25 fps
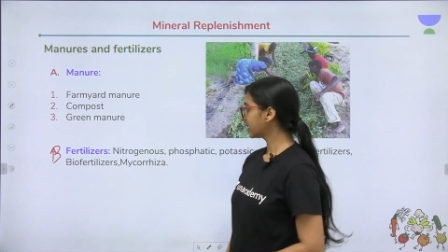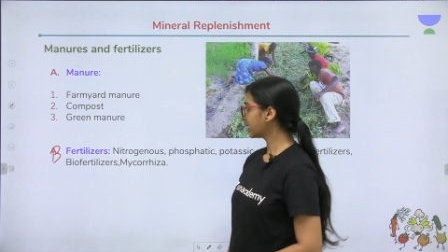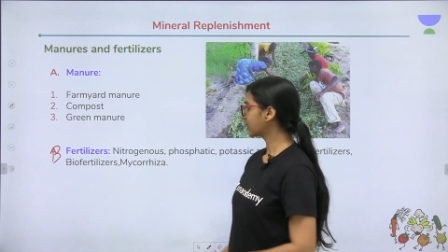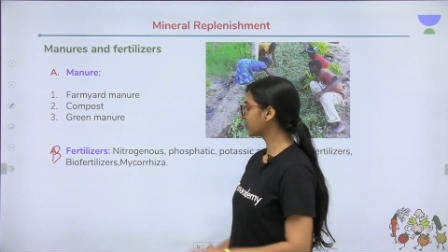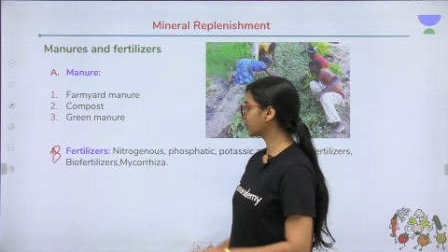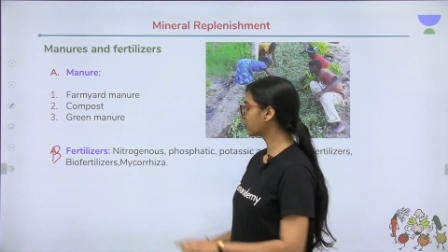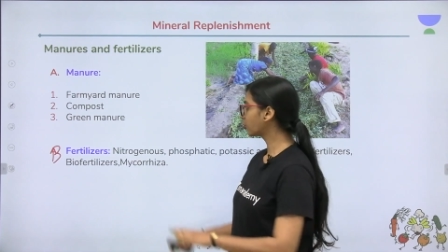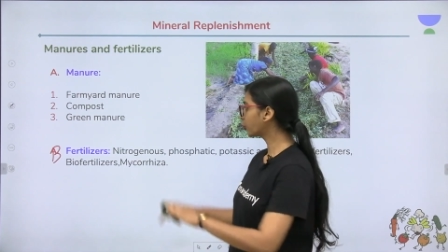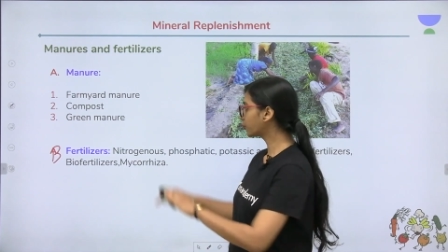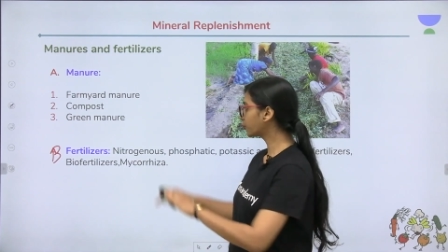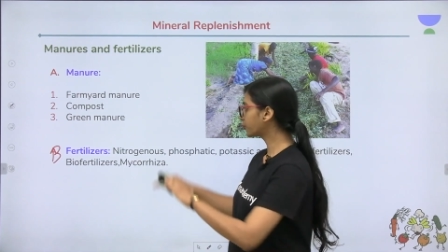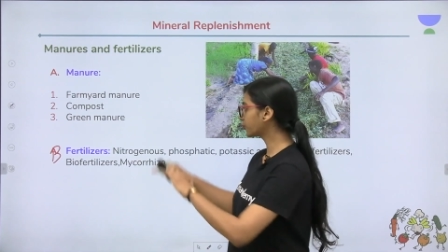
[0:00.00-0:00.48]

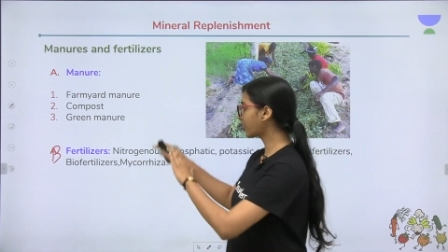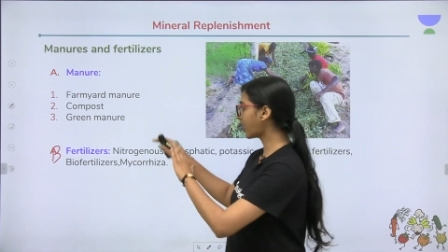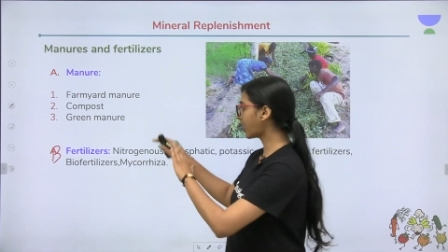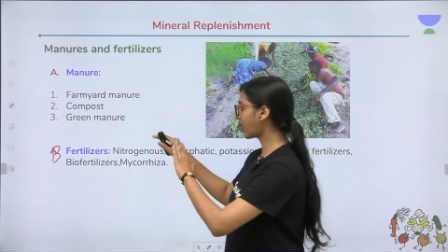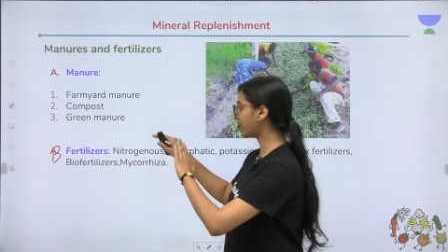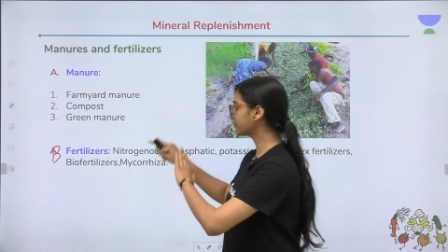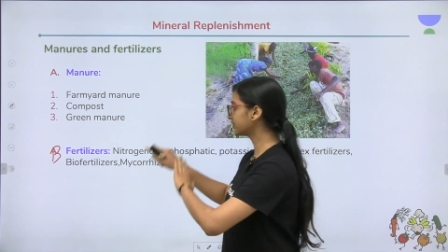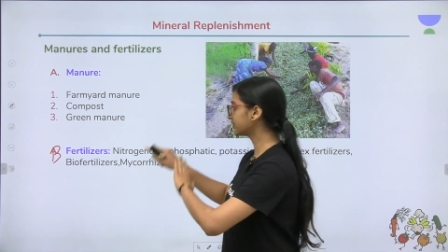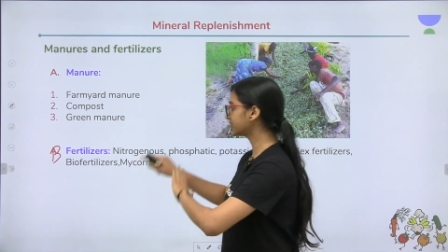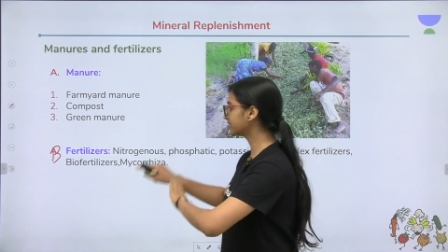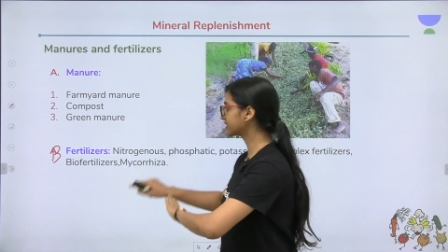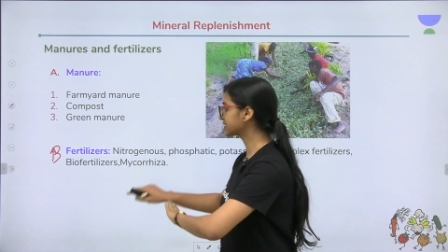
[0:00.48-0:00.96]
I hope you
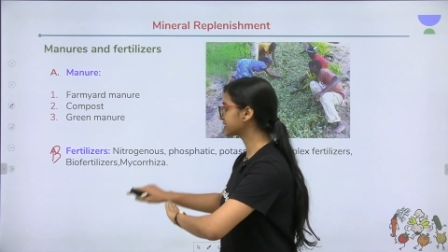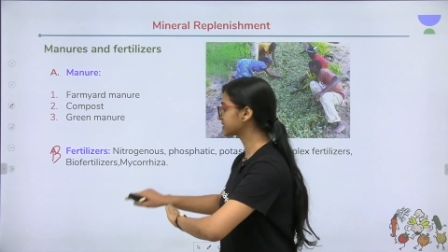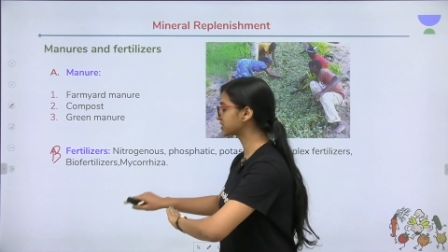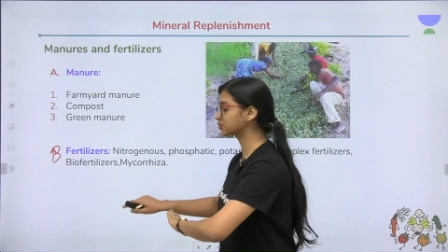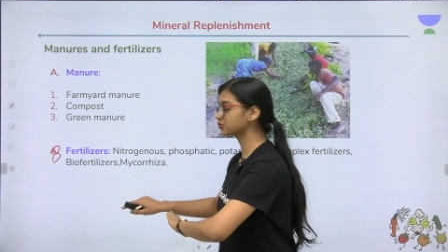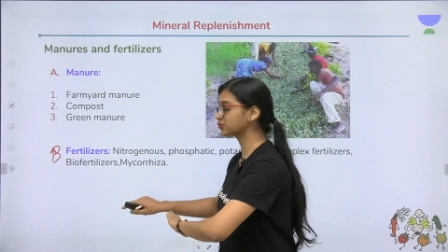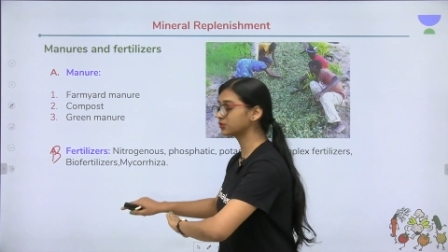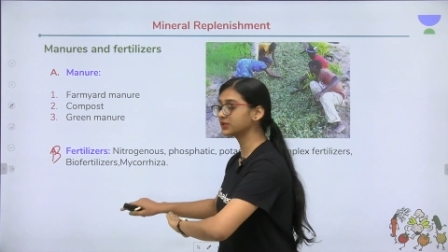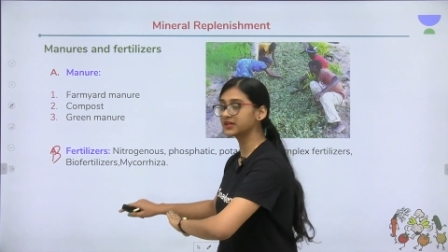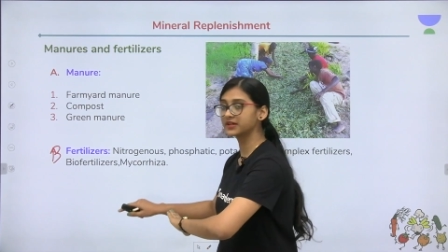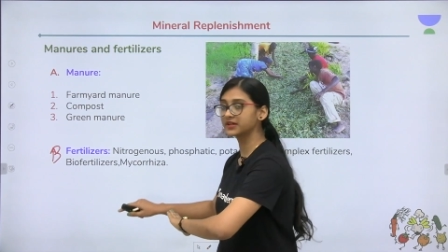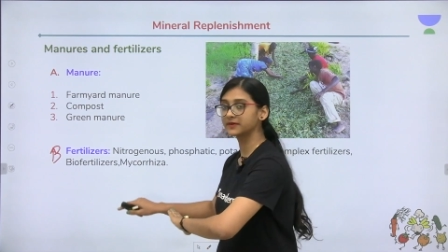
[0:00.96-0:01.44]
have
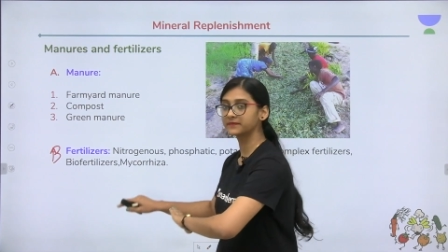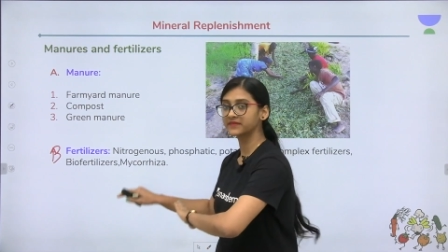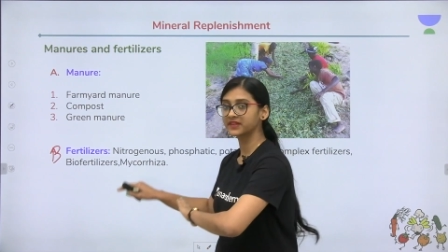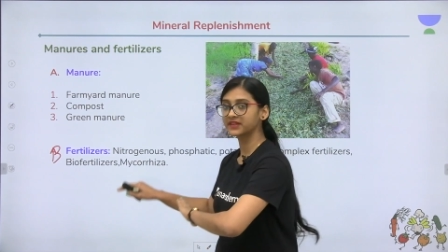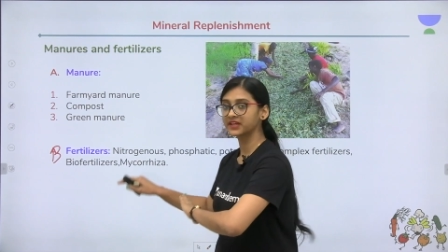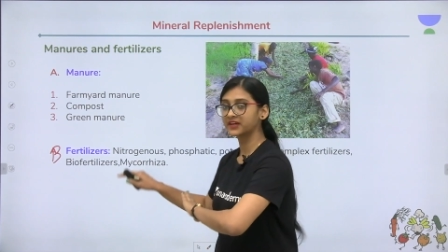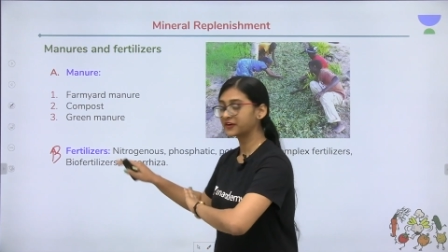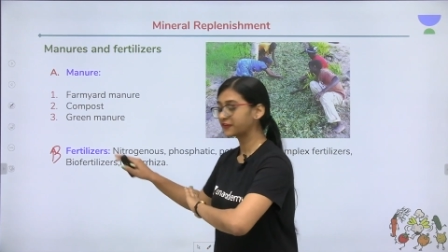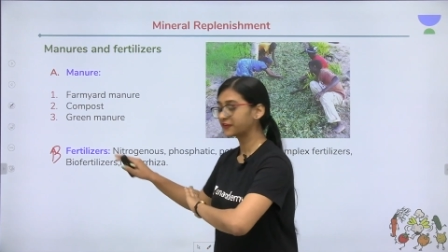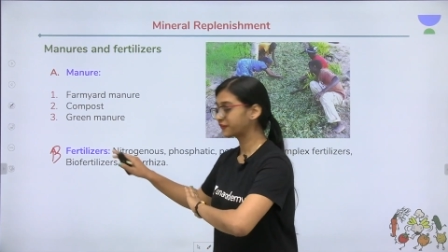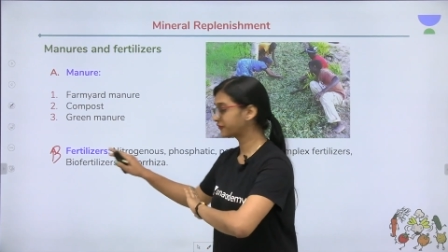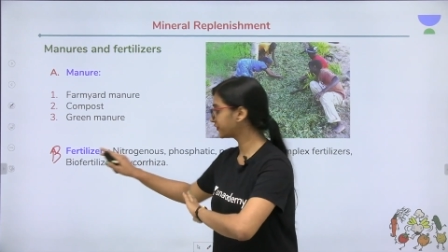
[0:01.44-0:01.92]
understood.
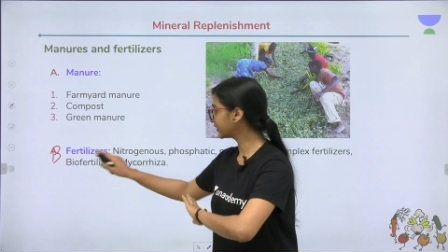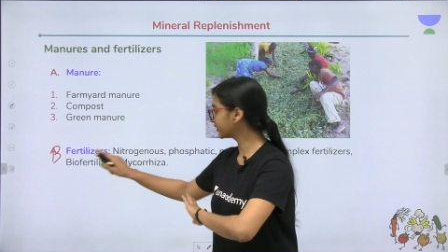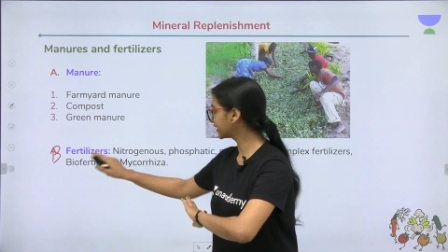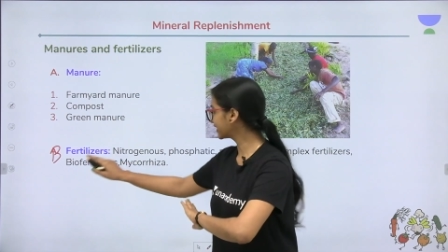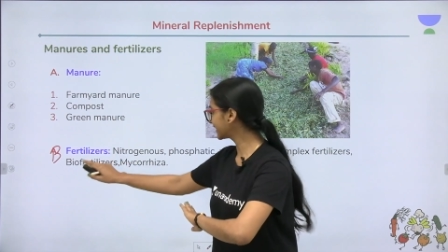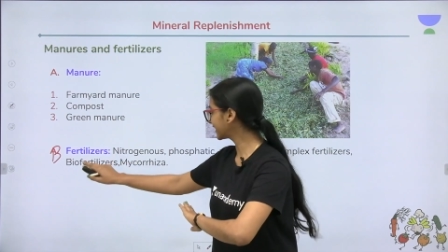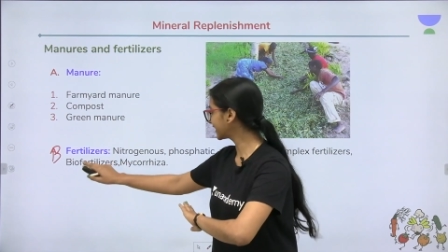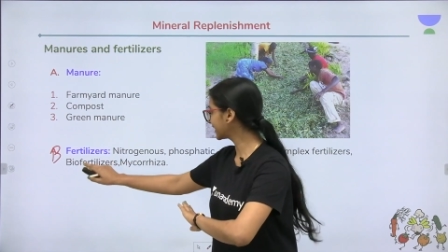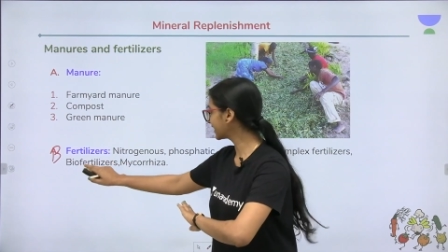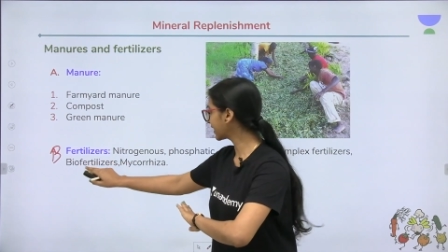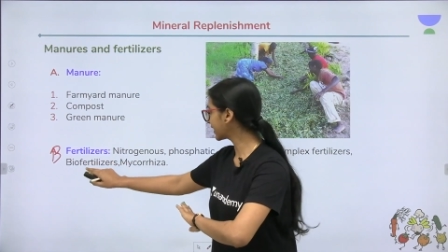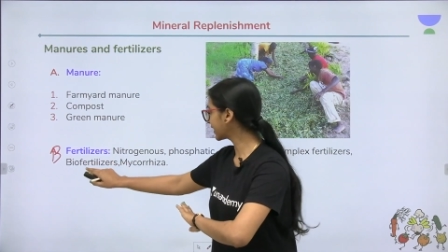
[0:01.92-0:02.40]

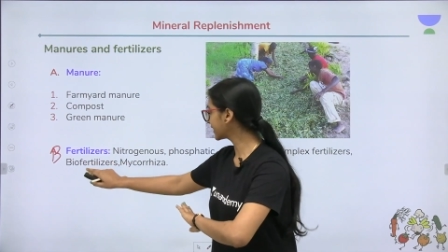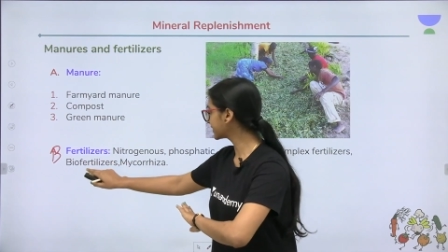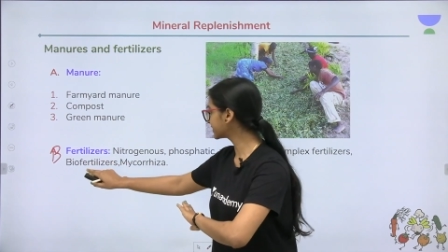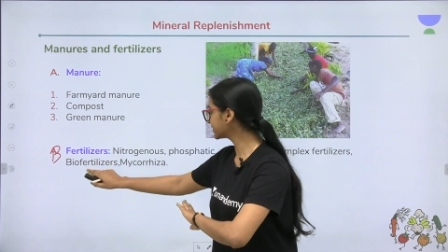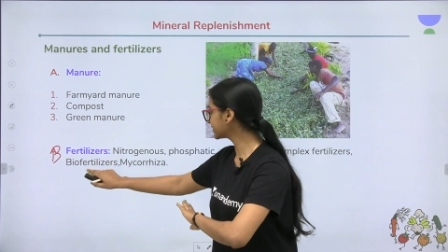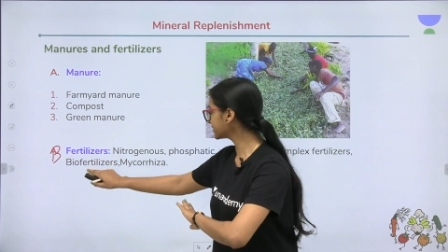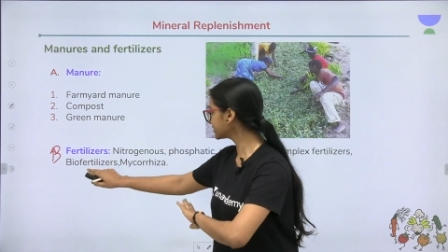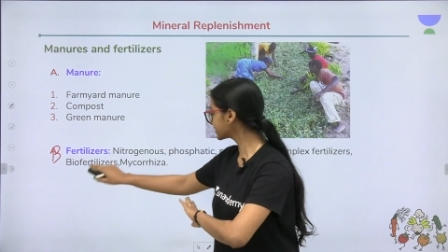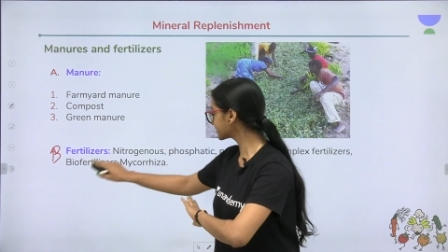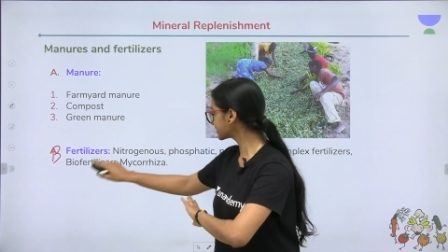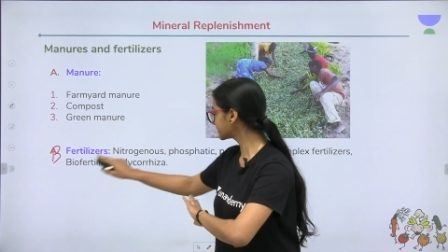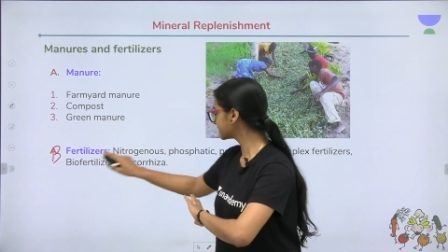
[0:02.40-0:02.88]

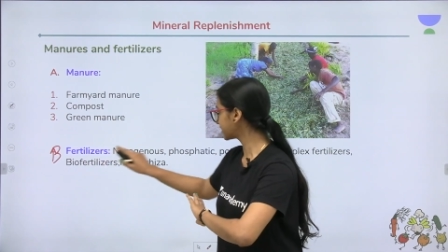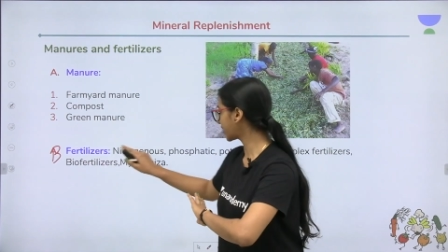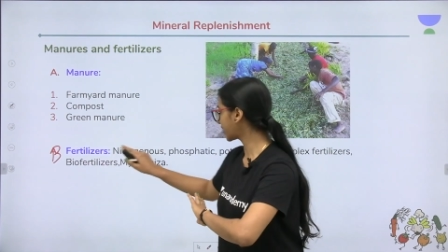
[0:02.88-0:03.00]
Fertilizers,